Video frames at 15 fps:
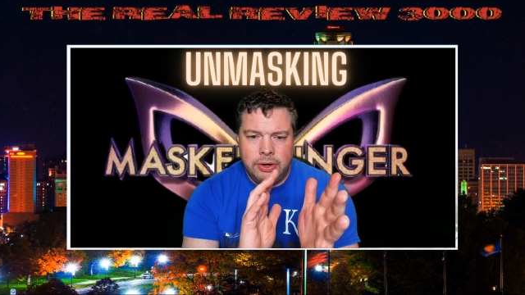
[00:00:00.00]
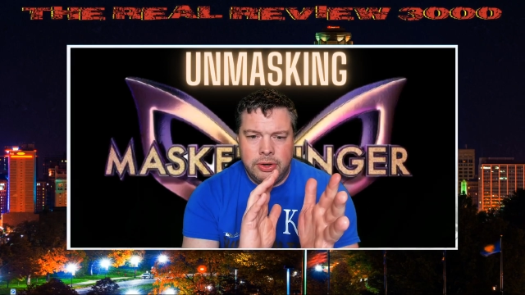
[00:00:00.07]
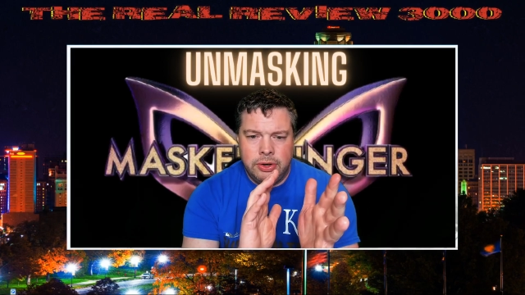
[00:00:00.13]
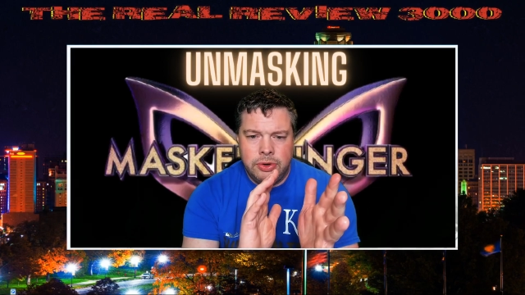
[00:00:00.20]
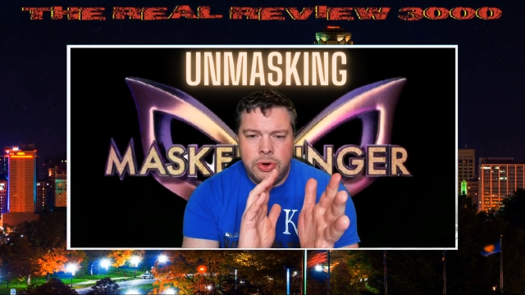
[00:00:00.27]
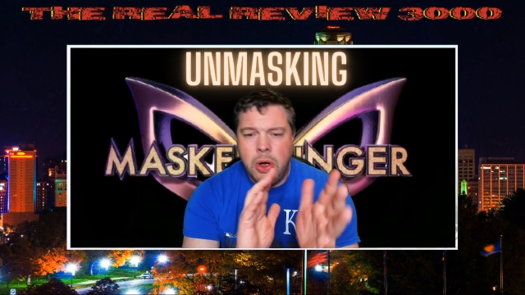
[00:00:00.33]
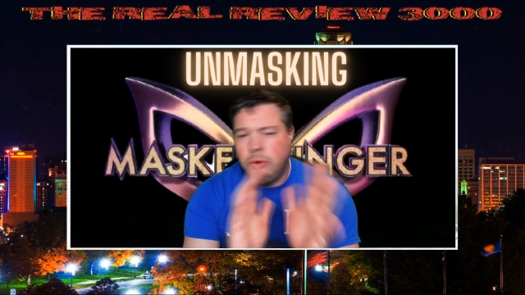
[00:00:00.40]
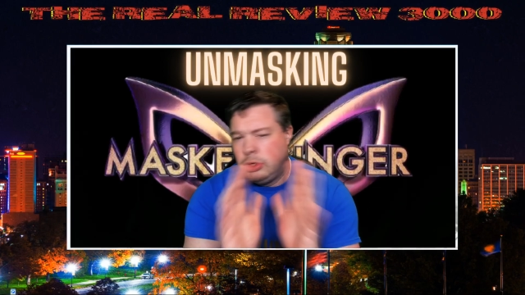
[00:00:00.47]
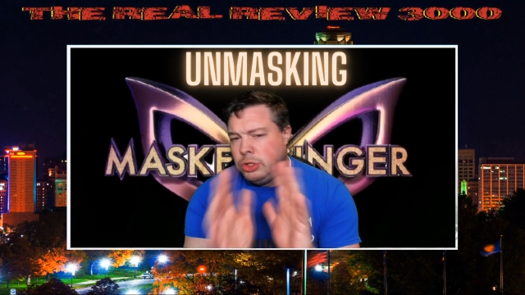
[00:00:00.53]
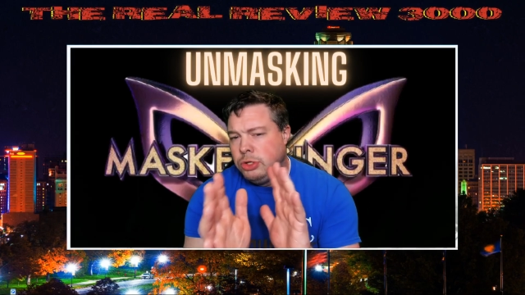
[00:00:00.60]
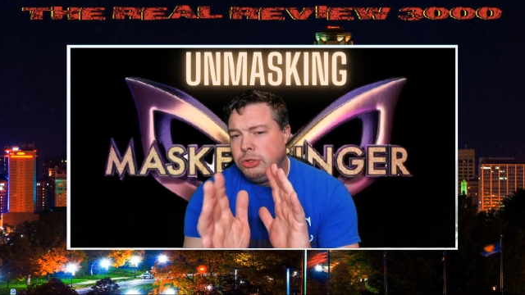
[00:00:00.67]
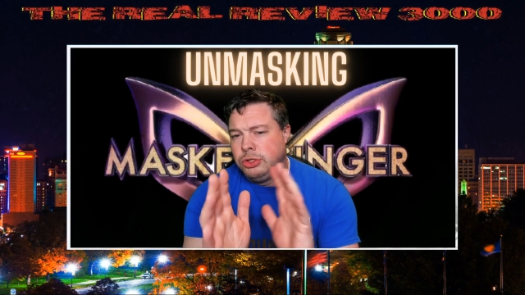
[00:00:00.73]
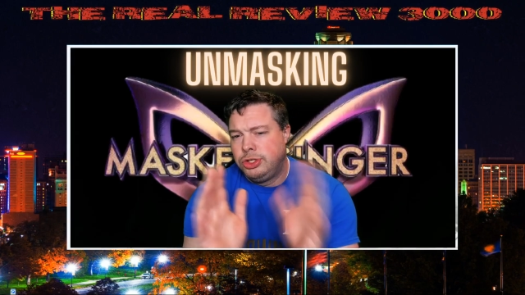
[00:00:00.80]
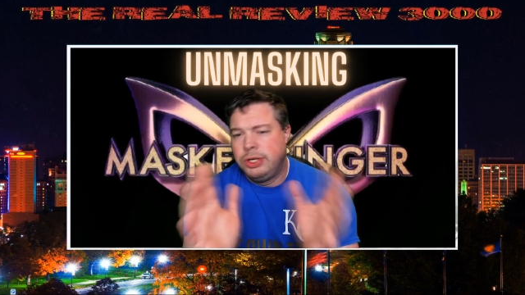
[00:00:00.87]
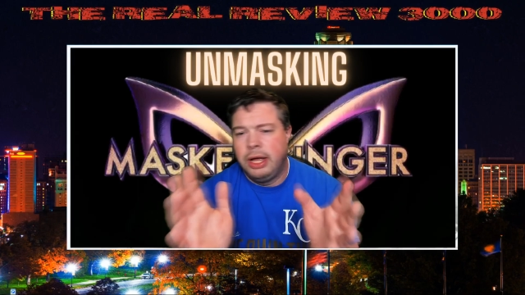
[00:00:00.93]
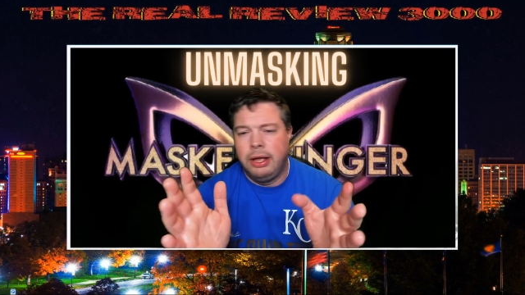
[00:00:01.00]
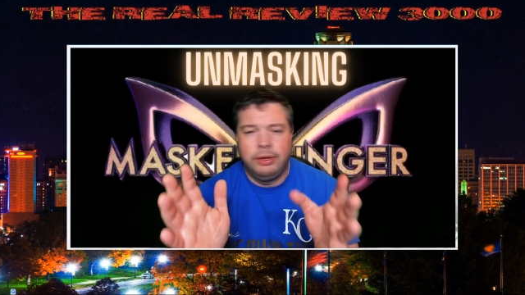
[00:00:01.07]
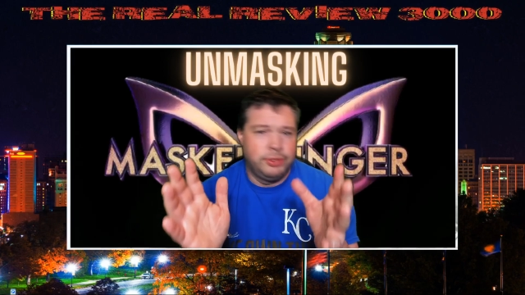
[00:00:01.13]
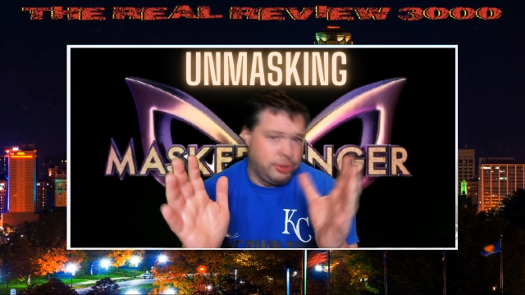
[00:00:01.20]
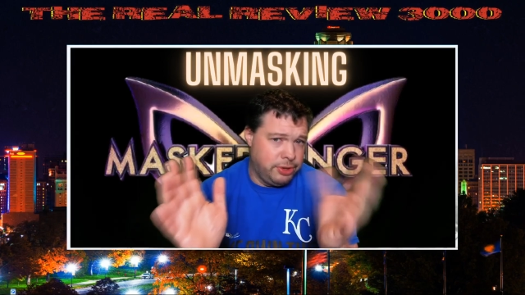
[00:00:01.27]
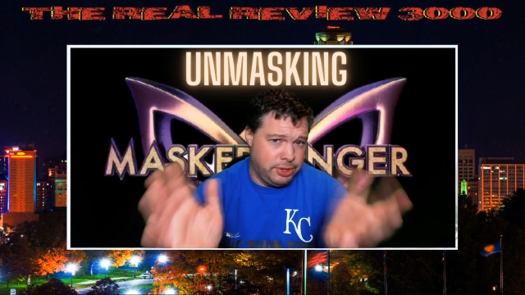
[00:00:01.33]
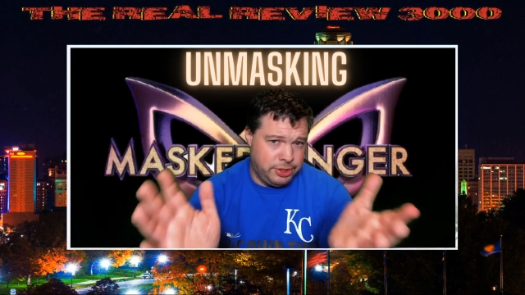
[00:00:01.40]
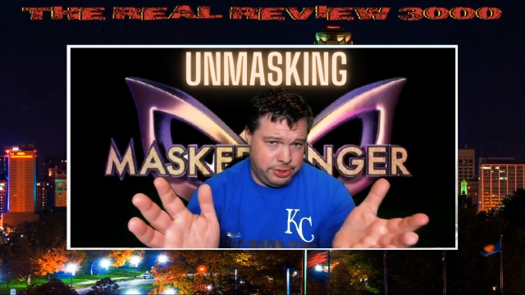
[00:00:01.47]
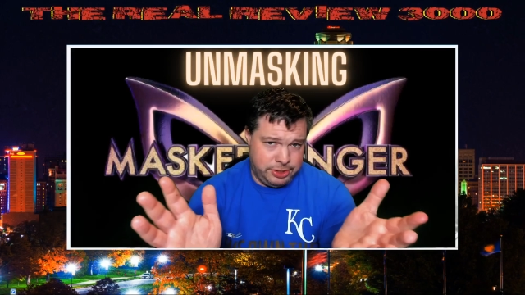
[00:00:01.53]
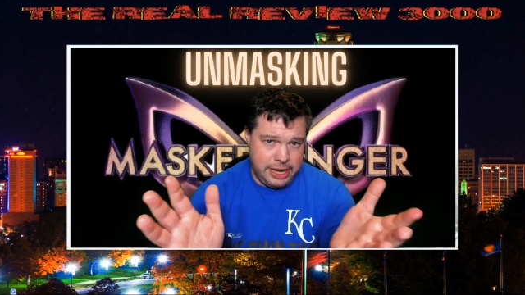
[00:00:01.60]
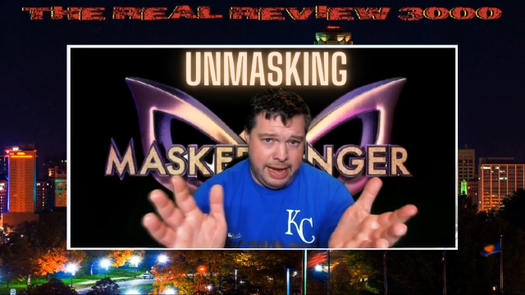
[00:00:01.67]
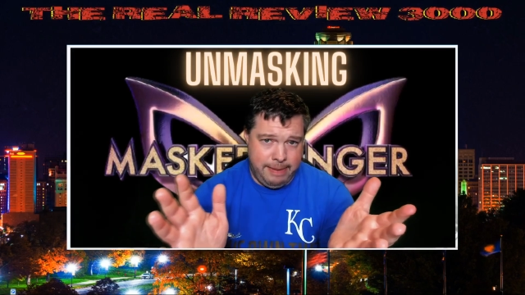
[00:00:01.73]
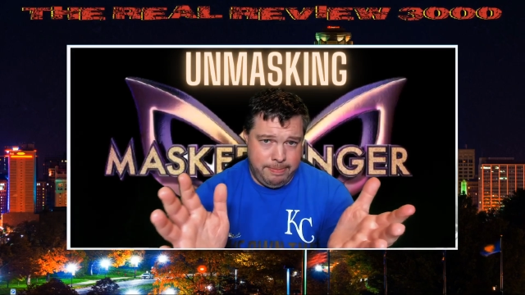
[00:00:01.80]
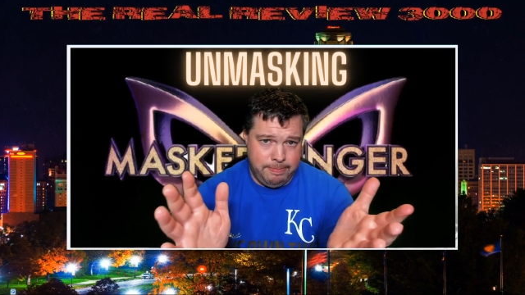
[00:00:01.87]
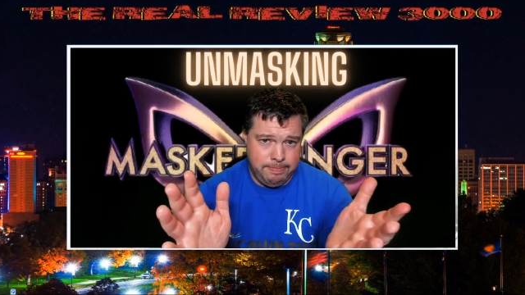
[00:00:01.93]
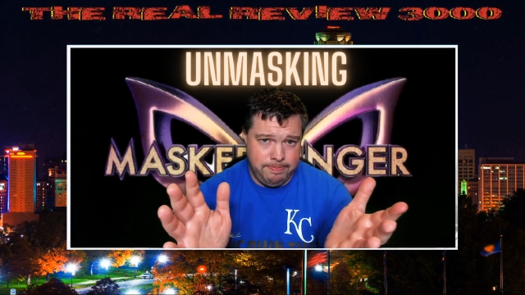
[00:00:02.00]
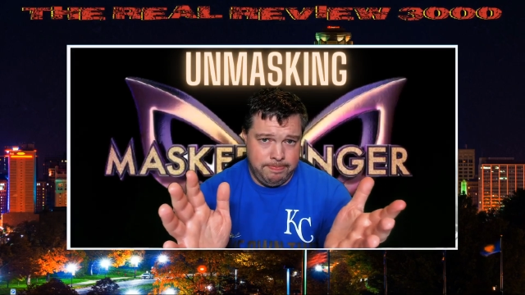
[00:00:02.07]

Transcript: no two shells are the same.